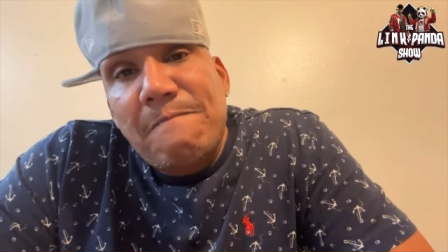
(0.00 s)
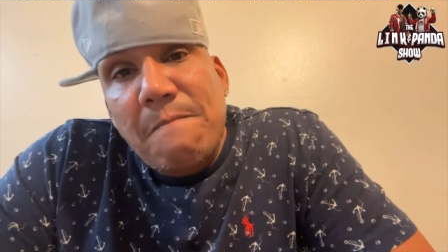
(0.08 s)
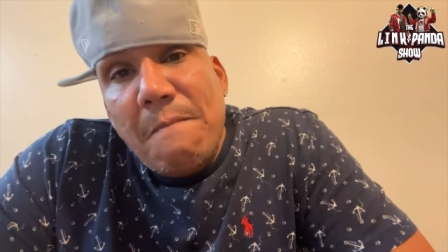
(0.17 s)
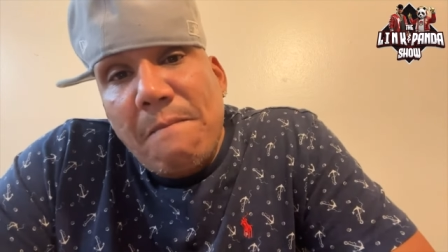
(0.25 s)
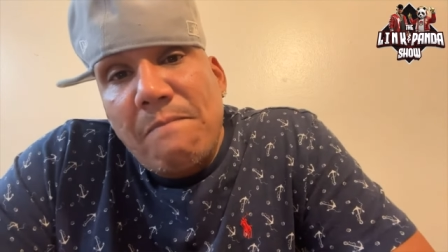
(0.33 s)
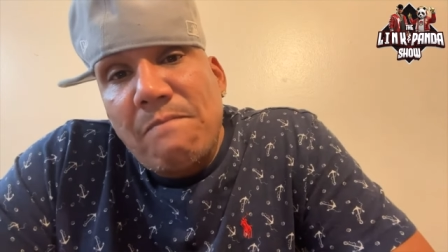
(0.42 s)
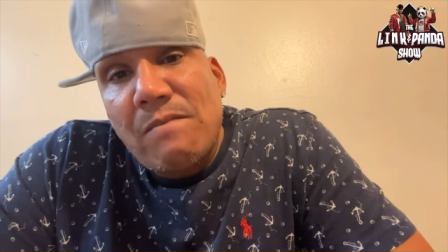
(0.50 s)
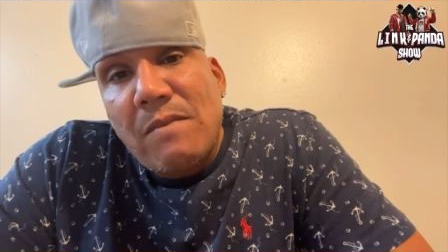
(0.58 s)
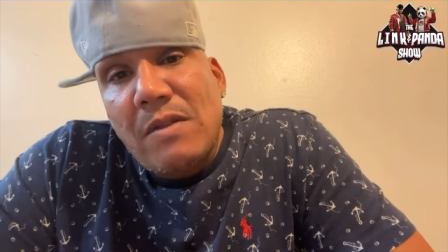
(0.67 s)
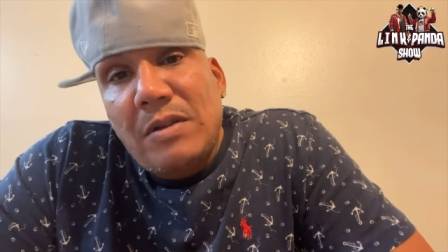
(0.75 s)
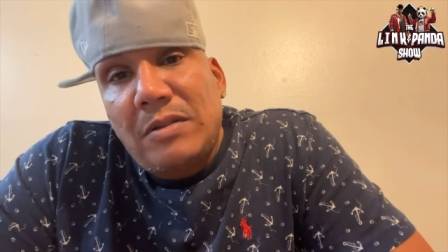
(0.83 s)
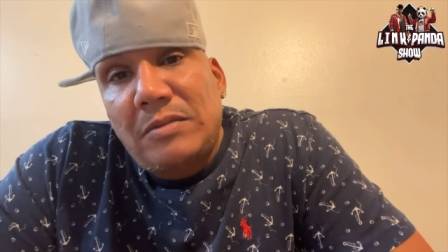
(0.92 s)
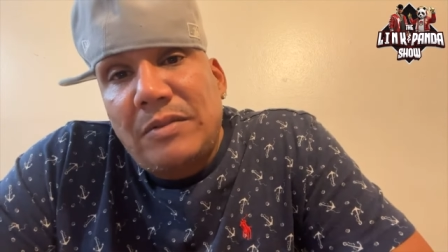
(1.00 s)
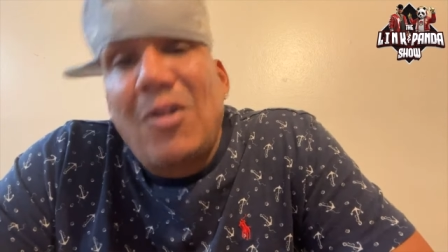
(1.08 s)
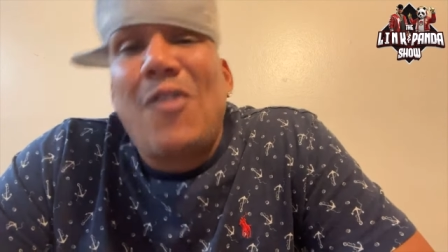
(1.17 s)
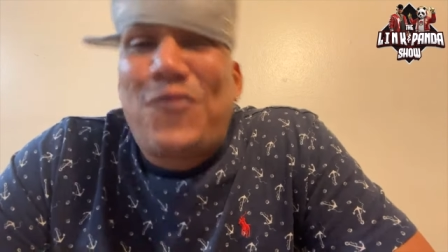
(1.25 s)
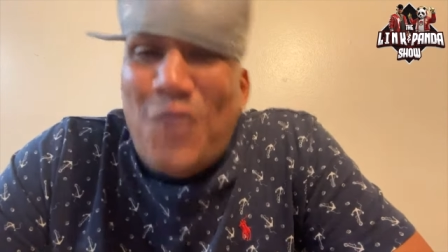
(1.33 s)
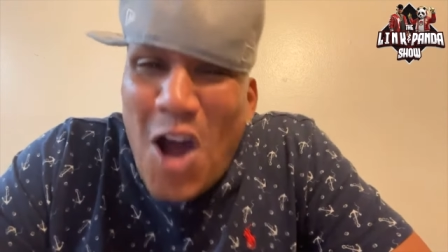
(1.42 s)
Because you're getting upset.
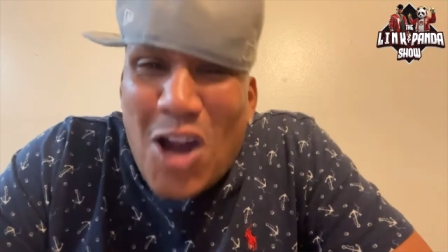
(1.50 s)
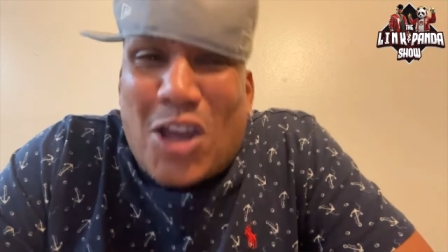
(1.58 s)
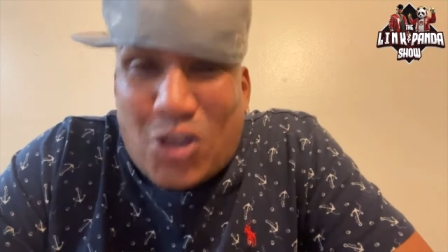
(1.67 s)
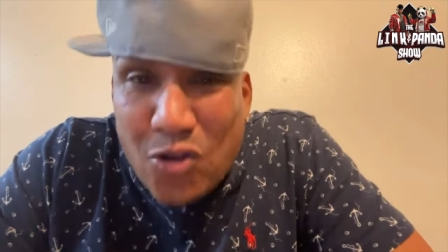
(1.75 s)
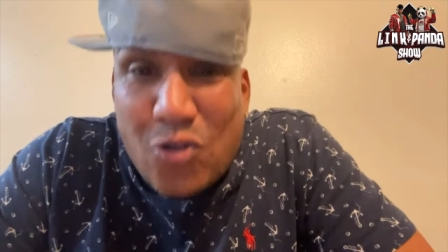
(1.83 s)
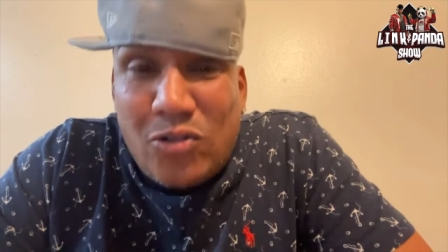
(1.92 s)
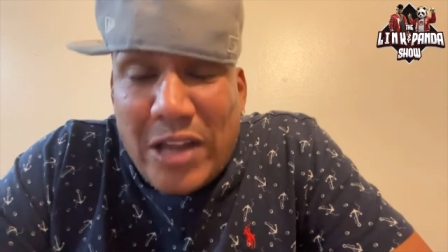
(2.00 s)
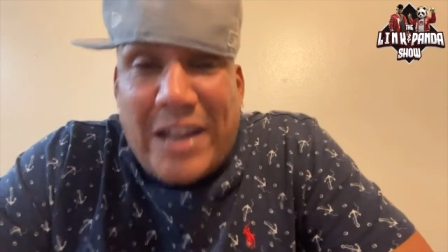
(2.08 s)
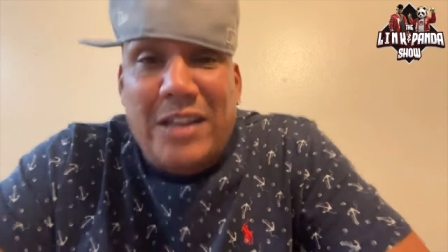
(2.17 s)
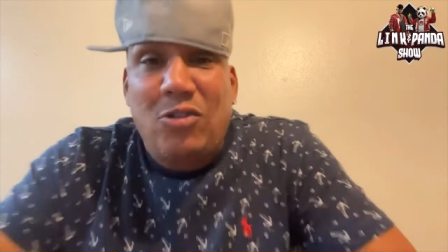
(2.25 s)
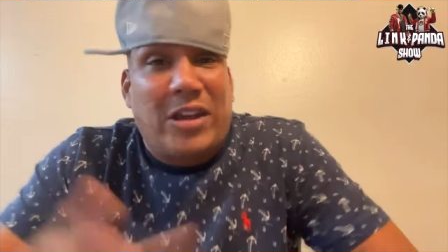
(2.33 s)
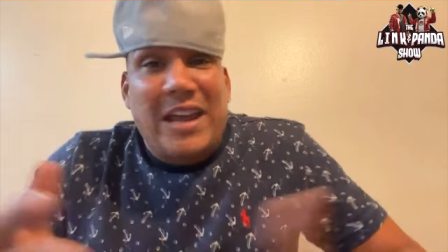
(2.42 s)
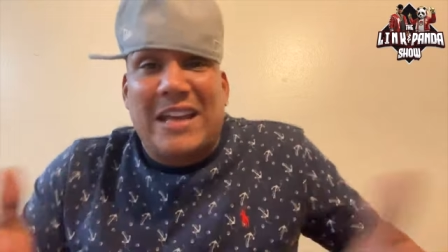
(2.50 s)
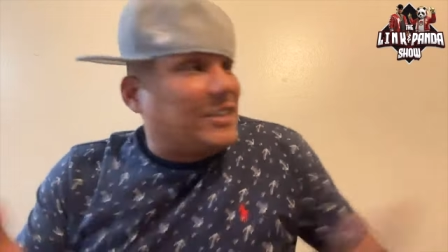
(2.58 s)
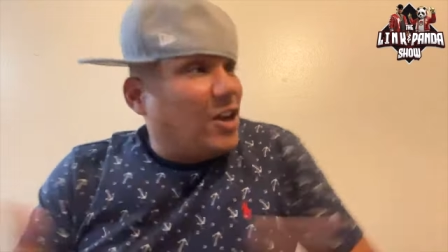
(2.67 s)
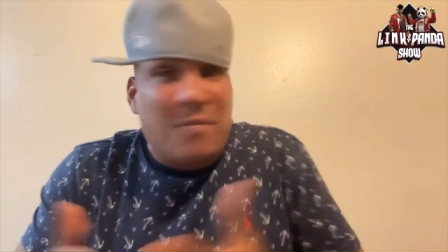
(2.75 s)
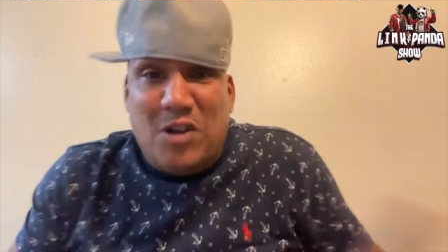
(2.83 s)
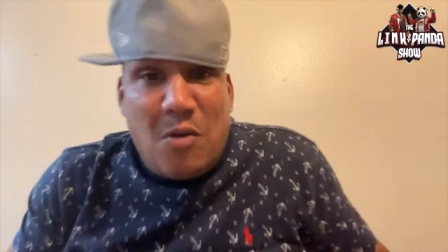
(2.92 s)
No, fuck you, nigga. You can't
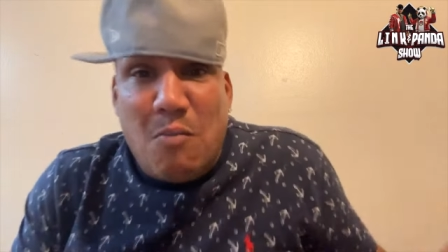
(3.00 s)
tell me